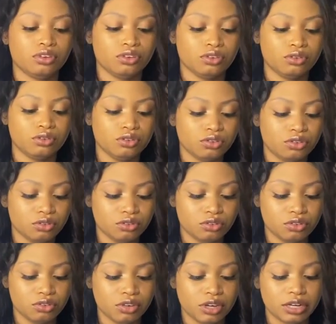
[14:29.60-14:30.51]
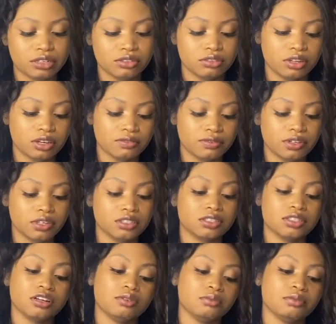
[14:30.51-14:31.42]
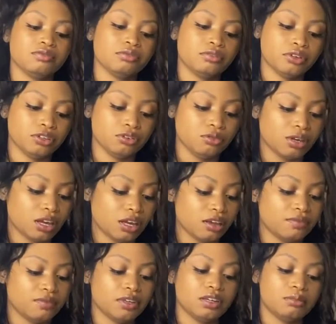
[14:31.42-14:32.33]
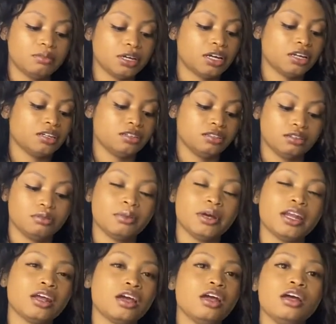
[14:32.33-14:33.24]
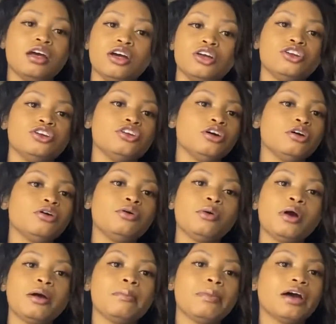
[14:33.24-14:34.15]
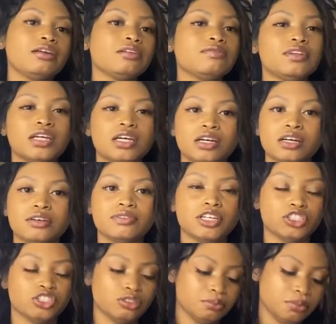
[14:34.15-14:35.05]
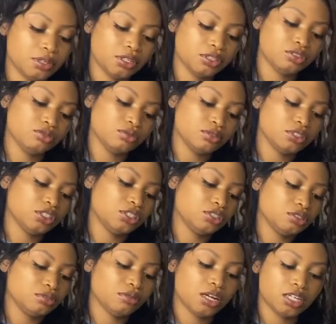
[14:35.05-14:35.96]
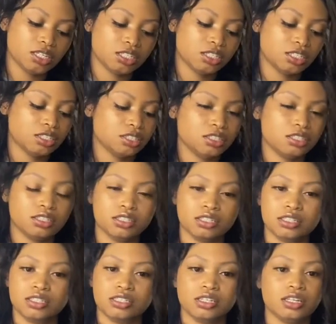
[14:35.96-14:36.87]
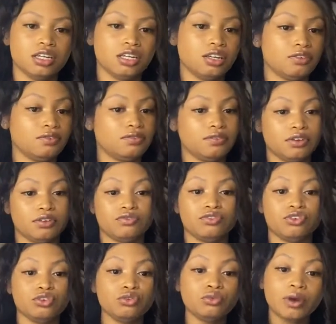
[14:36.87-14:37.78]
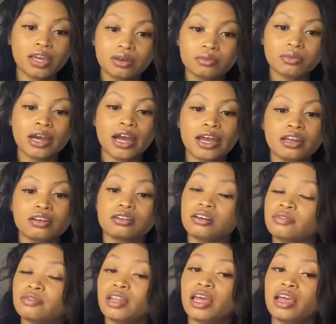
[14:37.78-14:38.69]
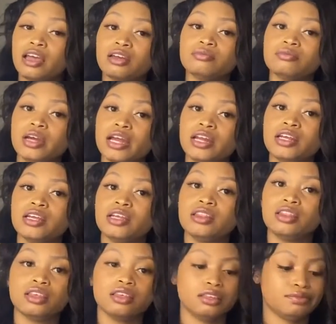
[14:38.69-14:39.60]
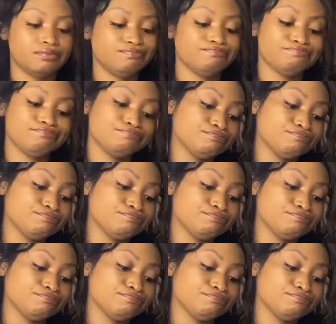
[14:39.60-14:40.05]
You gotta do that for yourself before you can have anybody. No amount of love that you put into a situation, if you ain't right or if they ain't ready, then